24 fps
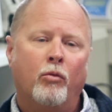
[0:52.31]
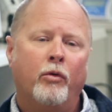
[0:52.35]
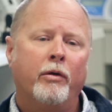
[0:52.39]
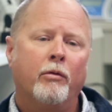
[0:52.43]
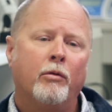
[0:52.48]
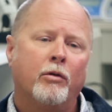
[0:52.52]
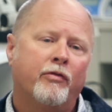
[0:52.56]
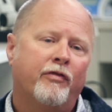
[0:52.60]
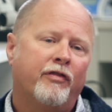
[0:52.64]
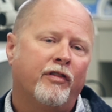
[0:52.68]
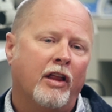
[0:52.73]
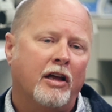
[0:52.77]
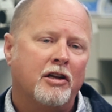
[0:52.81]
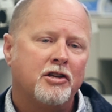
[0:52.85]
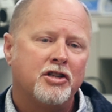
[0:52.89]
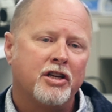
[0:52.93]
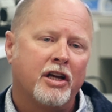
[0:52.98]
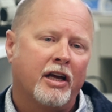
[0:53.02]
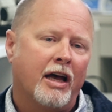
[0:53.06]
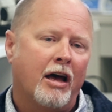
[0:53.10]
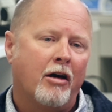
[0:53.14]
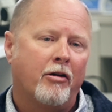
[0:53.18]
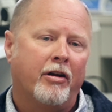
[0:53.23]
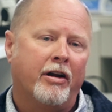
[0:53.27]
we were
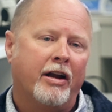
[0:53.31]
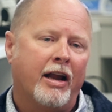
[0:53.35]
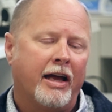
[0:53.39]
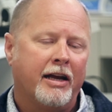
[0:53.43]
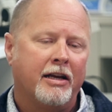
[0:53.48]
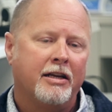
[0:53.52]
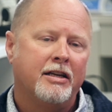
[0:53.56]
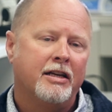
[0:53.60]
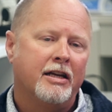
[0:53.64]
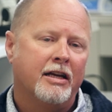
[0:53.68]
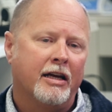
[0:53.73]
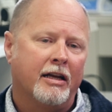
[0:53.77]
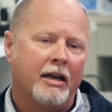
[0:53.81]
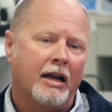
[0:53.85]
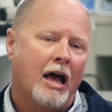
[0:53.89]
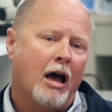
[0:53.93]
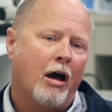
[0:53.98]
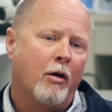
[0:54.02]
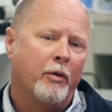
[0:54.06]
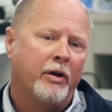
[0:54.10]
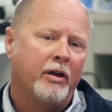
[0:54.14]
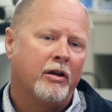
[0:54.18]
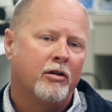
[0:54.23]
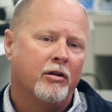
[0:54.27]
fleshing out an idea on
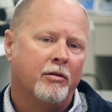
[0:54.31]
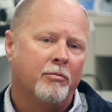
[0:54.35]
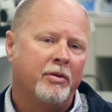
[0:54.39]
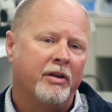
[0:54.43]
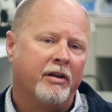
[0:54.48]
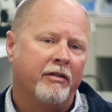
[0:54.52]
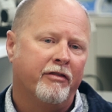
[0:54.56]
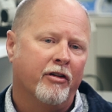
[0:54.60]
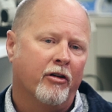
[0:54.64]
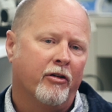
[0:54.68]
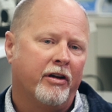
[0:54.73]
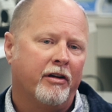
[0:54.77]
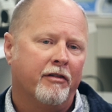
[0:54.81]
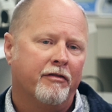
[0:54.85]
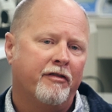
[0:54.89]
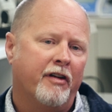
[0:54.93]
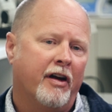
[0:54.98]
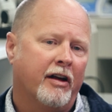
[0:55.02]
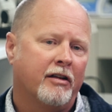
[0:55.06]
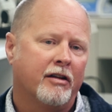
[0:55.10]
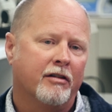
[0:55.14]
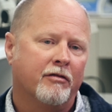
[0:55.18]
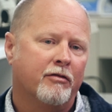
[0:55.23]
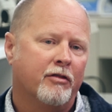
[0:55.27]
how we could be very
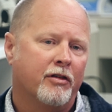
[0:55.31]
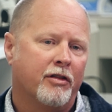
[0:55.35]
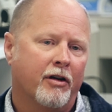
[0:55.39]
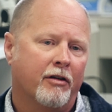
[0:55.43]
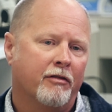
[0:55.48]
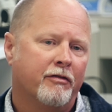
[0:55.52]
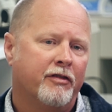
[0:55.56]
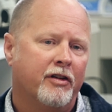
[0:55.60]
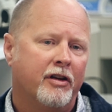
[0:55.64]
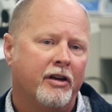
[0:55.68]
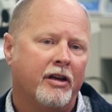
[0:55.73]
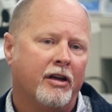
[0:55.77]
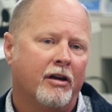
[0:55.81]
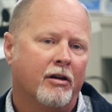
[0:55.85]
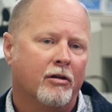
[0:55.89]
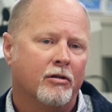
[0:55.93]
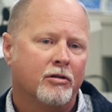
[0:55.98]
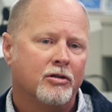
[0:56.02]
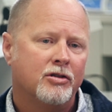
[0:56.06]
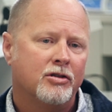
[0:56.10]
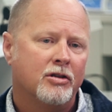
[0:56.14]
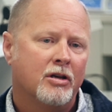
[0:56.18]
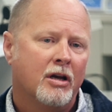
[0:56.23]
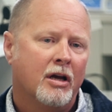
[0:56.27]
effective with our
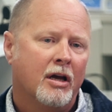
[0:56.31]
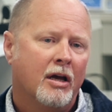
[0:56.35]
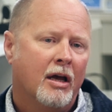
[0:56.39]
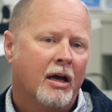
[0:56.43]
videos.